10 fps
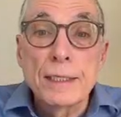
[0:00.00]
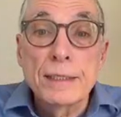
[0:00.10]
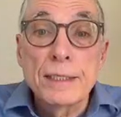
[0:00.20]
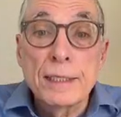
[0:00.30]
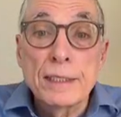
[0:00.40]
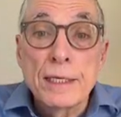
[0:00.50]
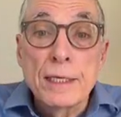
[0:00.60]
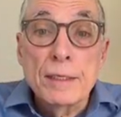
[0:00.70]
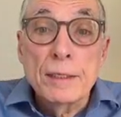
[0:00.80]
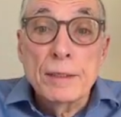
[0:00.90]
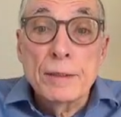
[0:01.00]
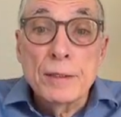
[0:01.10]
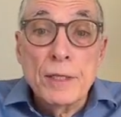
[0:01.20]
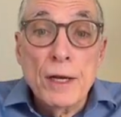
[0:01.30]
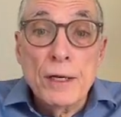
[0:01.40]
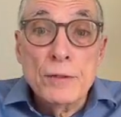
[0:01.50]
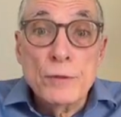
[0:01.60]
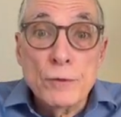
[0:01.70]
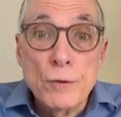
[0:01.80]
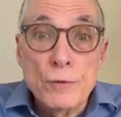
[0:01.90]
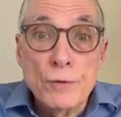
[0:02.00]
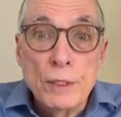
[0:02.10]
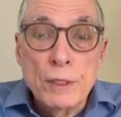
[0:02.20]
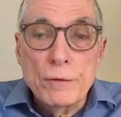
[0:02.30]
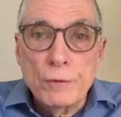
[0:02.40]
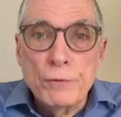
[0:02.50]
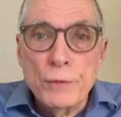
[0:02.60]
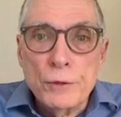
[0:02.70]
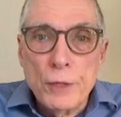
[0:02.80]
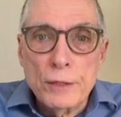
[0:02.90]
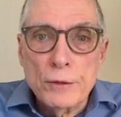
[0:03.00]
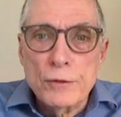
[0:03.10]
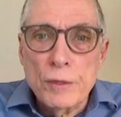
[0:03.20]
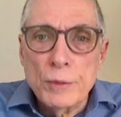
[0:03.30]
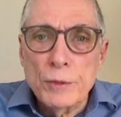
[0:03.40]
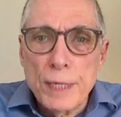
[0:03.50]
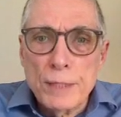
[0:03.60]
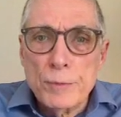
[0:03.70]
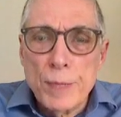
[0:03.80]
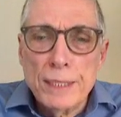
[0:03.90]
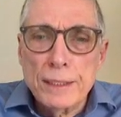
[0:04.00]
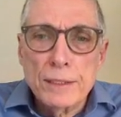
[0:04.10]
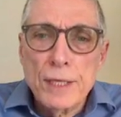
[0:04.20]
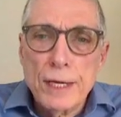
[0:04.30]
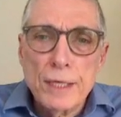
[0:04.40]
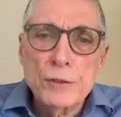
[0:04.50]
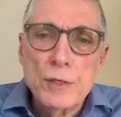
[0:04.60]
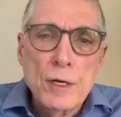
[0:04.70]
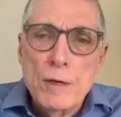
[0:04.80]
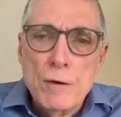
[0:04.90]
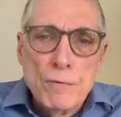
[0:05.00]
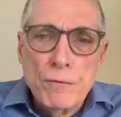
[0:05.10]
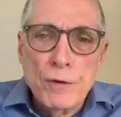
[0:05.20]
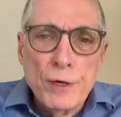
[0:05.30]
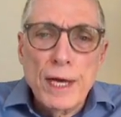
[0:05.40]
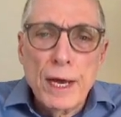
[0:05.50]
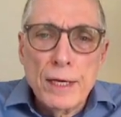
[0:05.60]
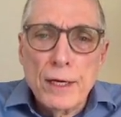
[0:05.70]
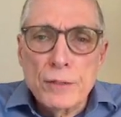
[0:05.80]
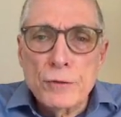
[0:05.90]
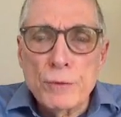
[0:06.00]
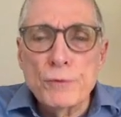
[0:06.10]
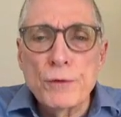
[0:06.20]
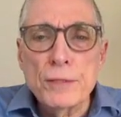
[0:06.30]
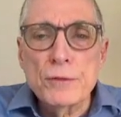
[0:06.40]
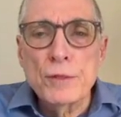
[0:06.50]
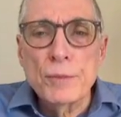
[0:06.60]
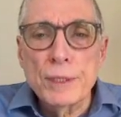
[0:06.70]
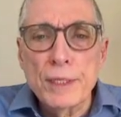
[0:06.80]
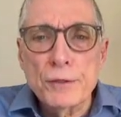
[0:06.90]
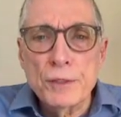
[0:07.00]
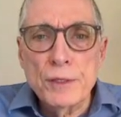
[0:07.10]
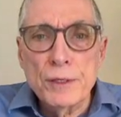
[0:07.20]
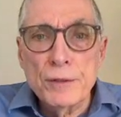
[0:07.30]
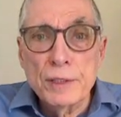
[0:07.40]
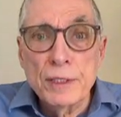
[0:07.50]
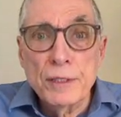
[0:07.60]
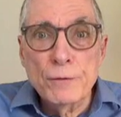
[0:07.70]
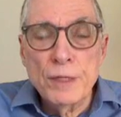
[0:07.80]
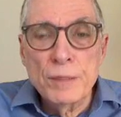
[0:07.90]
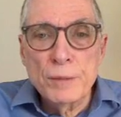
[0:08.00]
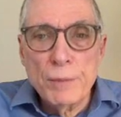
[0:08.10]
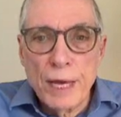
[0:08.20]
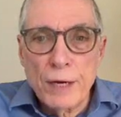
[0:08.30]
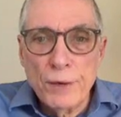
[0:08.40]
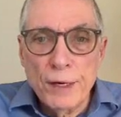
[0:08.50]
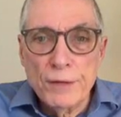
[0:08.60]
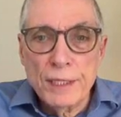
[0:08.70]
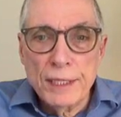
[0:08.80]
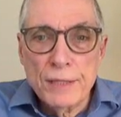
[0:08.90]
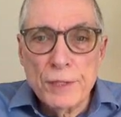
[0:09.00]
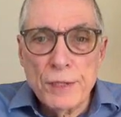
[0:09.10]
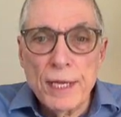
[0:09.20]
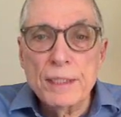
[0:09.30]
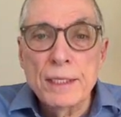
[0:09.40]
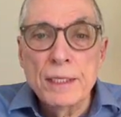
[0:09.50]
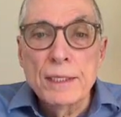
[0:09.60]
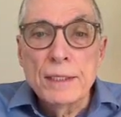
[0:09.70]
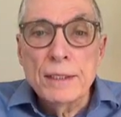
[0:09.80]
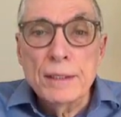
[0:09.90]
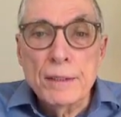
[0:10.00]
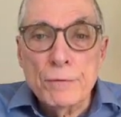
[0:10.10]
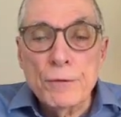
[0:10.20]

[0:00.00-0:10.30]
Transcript: and that uh, the odds of, of, if we talk to someone who has panic attacks, very high odds we'll find someone else in their, in their family background that has that. Uh, a